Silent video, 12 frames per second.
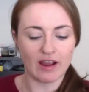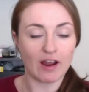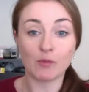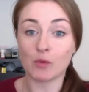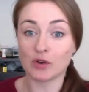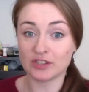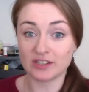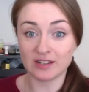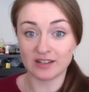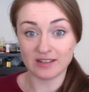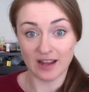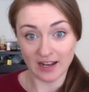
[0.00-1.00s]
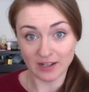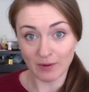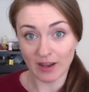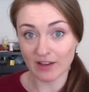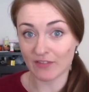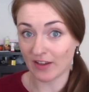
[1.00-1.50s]
I wanted to knit it
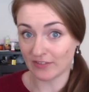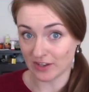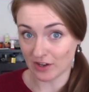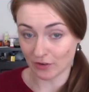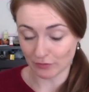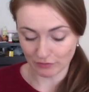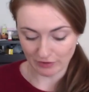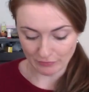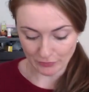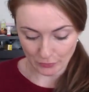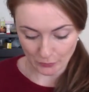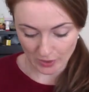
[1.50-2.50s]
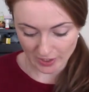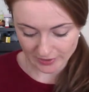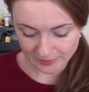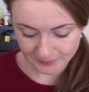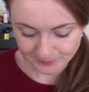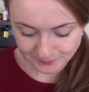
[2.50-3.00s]
anyway. I've had the yarn for it for a
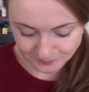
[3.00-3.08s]
while.